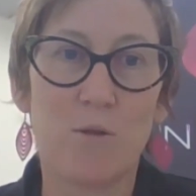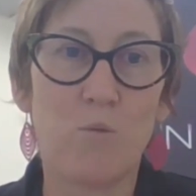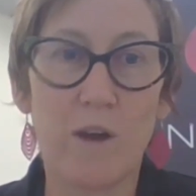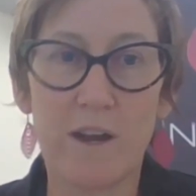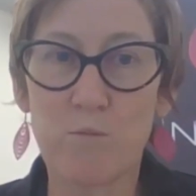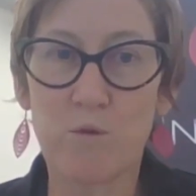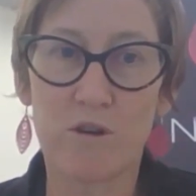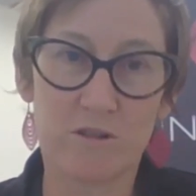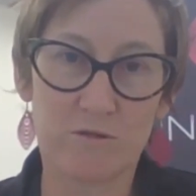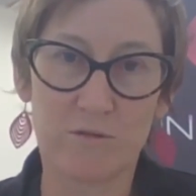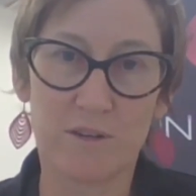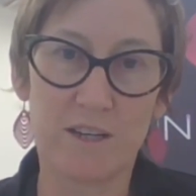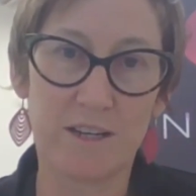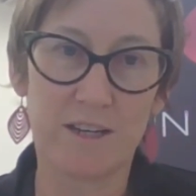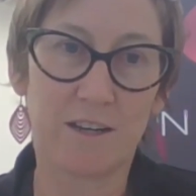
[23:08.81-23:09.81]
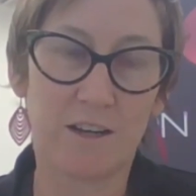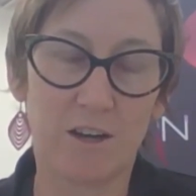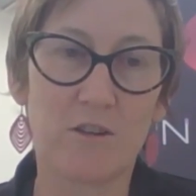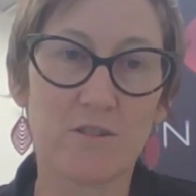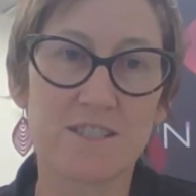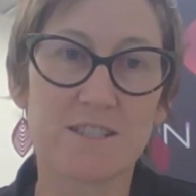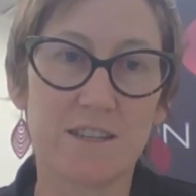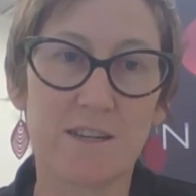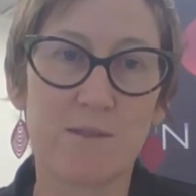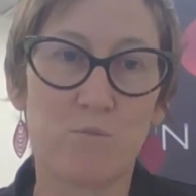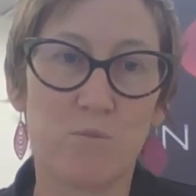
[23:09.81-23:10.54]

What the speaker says: we work really closely